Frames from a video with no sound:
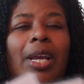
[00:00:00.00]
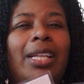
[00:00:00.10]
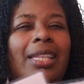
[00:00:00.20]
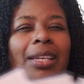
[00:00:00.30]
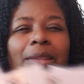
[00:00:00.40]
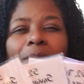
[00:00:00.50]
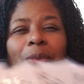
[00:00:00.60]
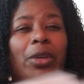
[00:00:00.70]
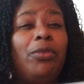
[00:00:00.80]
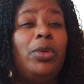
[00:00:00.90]
I think
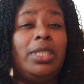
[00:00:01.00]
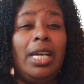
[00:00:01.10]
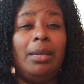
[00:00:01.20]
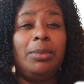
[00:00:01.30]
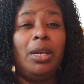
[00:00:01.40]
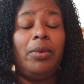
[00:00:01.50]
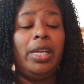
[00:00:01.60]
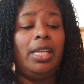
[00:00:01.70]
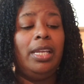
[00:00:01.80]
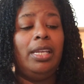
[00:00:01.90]
3 or 4 times
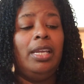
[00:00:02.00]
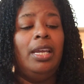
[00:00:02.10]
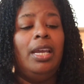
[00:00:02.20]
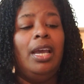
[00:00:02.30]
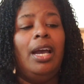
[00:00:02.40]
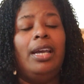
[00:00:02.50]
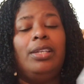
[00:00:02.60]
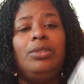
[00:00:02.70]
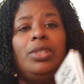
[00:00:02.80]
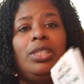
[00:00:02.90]
already. I
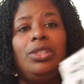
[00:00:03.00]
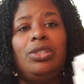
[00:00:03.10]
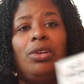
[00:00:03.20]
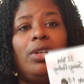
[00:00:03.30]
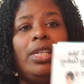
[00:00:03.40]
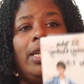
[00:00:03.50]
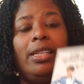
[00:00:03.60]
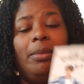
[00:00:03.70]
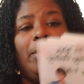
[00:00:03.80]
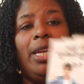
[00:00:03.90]
usually start it
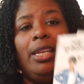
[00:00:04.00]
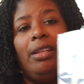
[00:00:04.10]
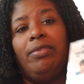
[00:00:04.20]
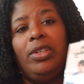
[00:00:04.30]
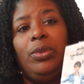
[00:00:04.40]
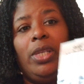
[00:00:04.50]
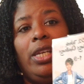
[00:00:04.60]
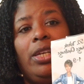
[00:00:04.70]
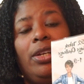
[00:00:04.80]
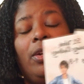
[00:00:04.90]
at the beginning of a new
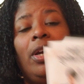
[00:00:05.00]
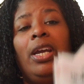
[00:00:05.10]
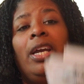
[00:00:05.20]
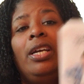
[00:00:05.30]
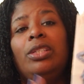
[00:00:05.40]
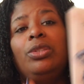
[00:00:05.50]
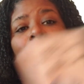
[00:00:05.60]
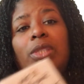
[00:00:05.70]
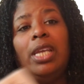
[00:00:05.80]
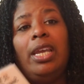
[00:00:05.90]
year to
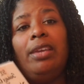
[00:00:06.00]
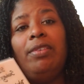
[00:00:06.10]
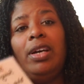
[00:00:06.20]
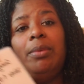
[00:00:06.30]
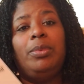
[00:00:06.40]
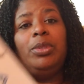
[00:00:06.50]
save up